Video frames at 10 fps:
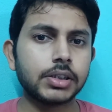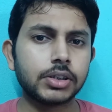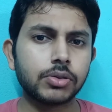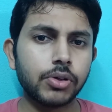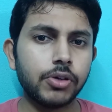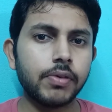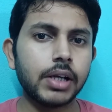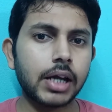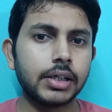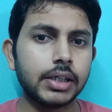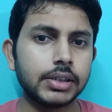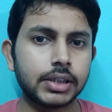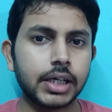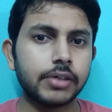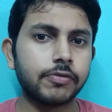so you will at
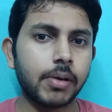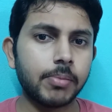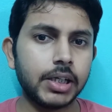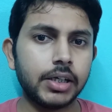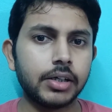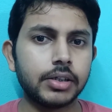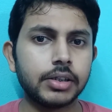least get familiar.